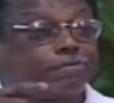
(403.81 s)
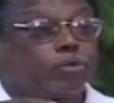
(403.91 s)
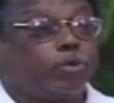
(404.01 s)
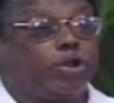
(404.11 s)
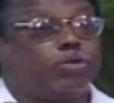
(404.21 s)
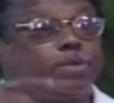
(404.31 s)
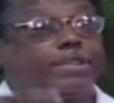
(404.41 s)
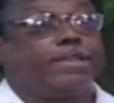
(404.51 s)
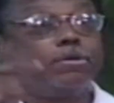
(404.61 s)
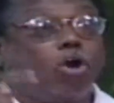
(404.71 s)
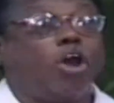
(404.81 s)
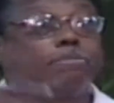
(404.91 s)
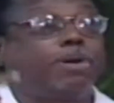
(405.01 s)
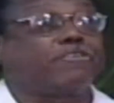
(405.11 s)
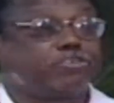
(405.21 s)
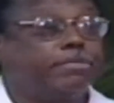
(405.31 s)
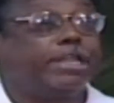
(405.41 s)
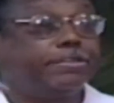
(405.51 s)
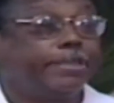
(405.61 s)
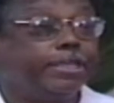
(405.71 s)
of the world will, in all
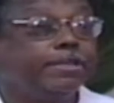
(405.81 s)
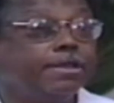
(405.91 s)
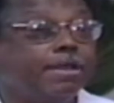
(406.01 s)
possibility,